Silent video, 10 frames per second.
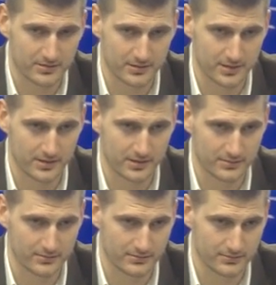
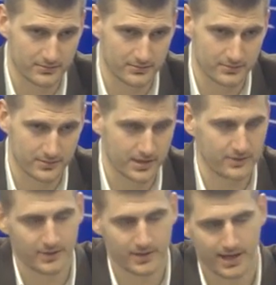that
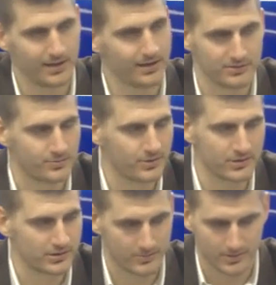we kind of
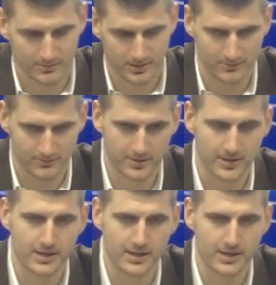supposed to win, whatever.